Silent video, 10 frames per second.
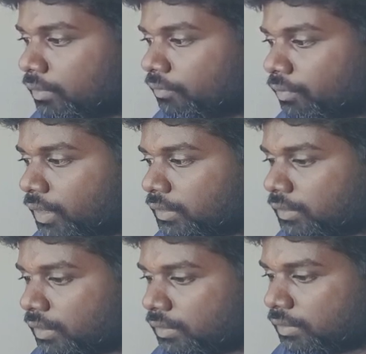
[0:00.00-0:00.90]
The
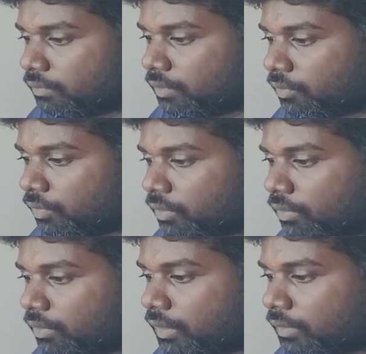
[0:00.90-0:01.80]
fast achieved the
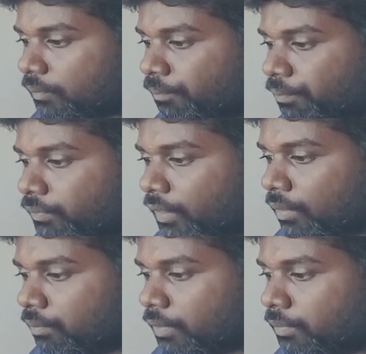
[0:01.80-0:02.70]
following
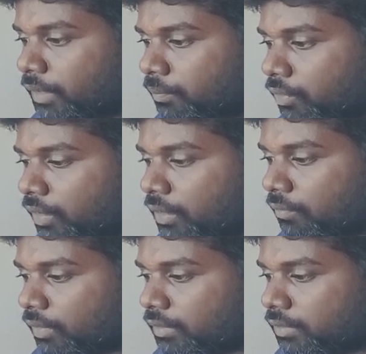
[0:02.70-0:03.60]
public
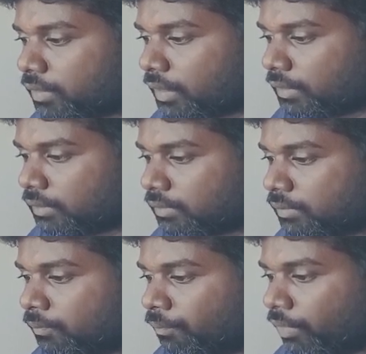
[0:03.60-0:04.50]
morale was raised,
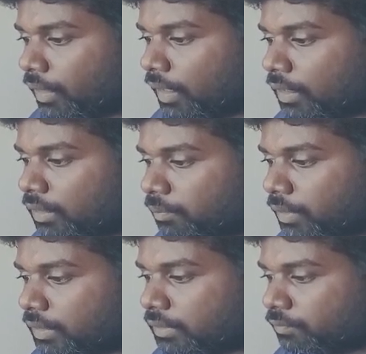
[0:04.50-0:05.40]
anti
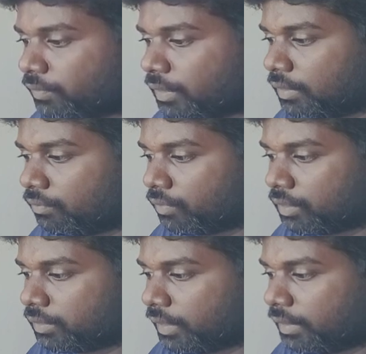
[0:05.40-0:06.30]
British feeling
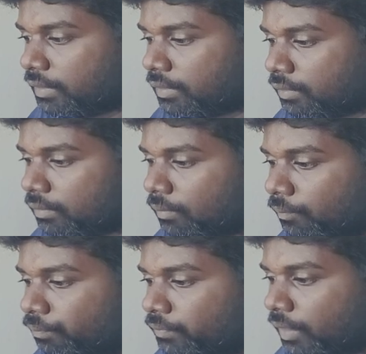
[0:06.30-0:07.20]
was heightened,
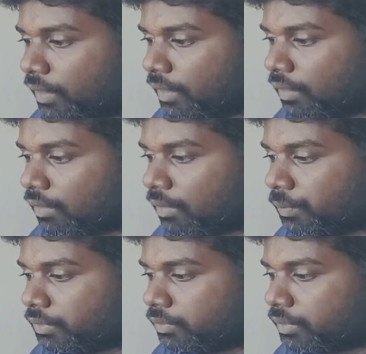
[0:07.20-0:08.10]
and
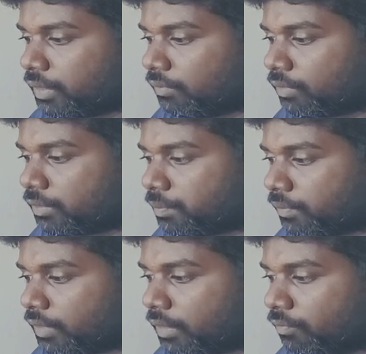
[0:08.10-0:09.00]
opportunity was
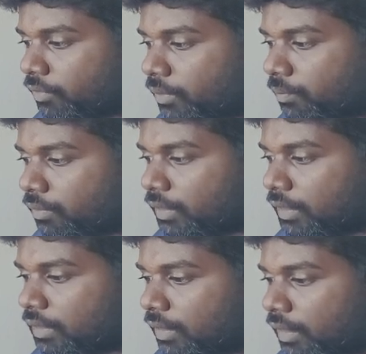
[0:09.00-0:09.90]
provided for
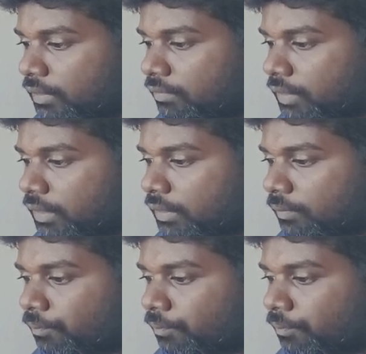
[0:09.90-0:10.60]
political activity.